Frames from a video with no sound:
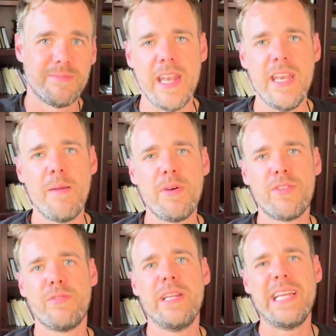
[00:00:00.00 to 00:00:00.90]
Number
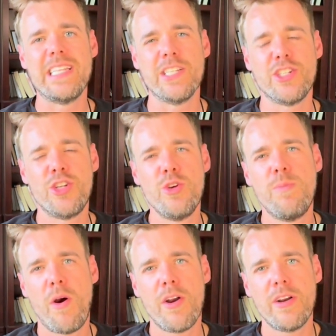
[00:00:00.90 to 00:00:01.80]
3 is a
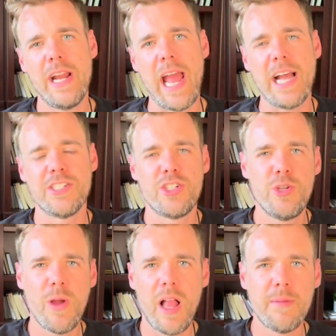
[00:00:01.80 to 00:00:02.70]
two-parter. It has
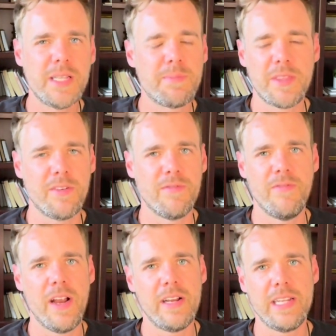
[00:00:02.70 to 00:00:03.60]
2 elements, but they're
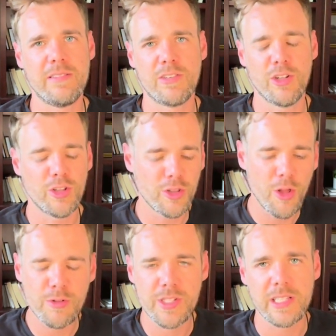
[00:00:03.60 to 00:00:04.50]
very
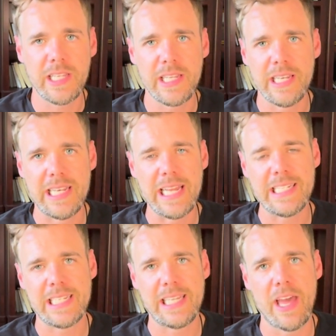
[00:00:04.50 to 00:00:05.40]
closely knit
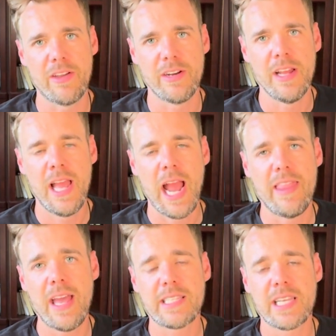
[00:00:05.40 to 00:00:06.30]
together.
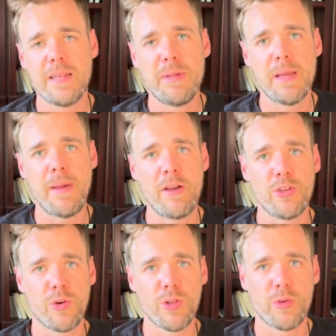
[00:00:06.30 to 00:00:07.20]
And that's going to be about
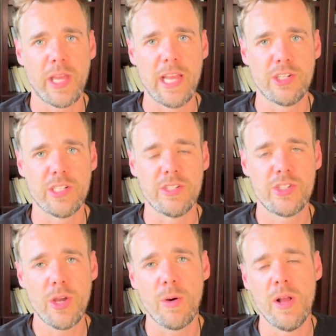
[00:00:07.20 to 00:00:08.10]
your location.
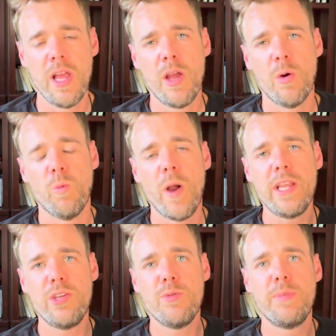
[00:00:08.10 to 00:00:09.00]
So
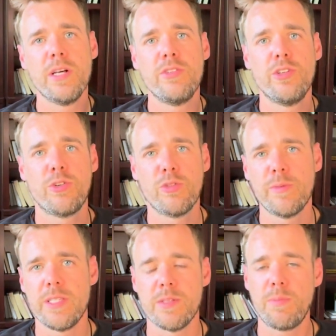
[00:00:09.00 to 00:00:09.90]
when you build your Google
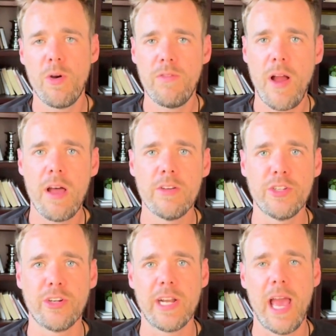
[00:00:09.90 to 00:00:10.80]
Business Profile,
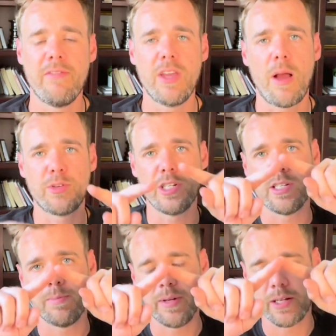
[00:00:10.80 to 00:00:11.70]
you're going to have the option
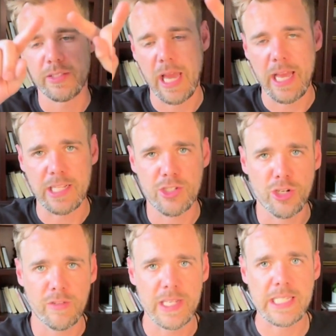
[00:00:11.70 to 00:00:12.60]
to build a
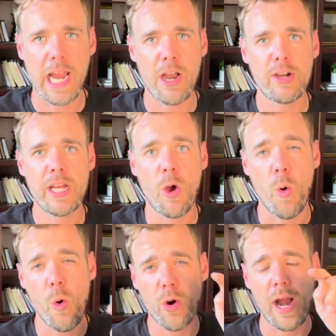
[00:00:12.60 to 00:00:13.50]
service area
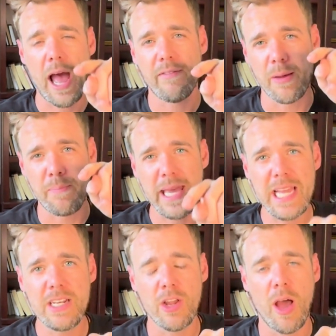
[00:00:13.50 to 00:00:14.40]
or have a
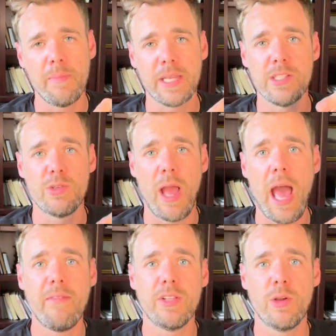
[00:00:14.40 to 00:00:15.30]
pin dot because you
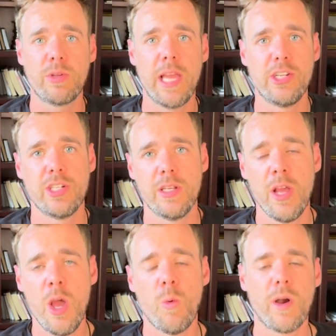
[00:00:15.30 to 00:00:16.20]
have a location
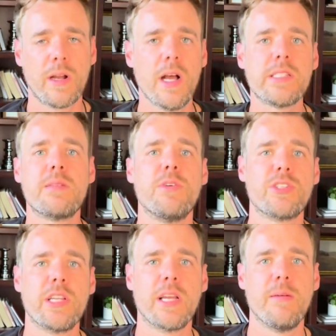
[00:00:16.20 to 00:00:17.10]
where customers
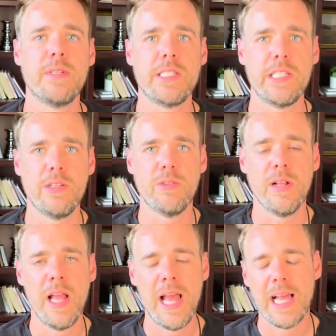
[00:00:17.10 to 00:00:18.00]
can come to see you.
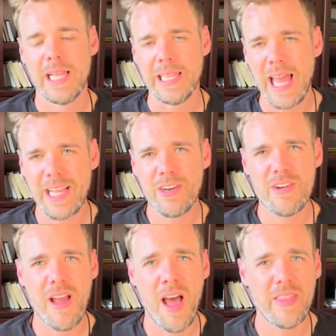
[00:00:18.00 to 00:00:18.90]
Like it or
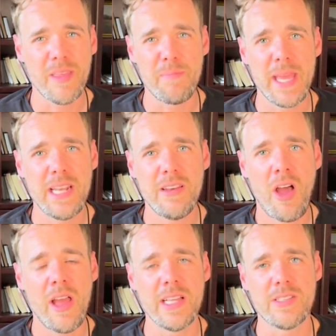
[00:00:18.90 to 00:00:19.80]
not, the pin
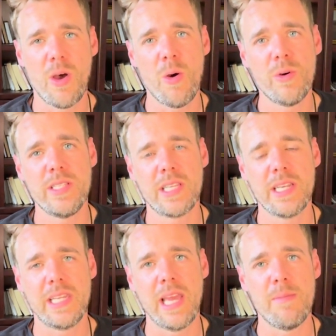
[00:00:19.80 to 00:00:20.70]
dot is always going
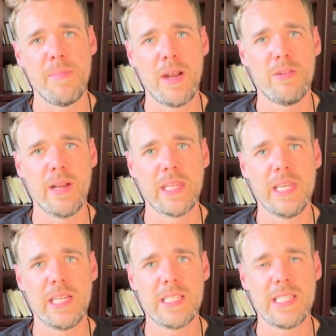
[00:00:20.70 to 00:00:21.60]
to get better
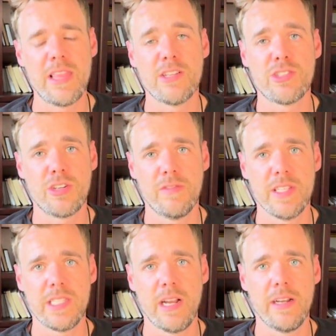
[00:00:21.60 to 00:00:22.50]
rankings than the
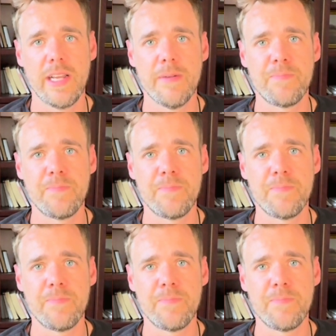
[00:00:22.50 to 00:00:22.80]
service area.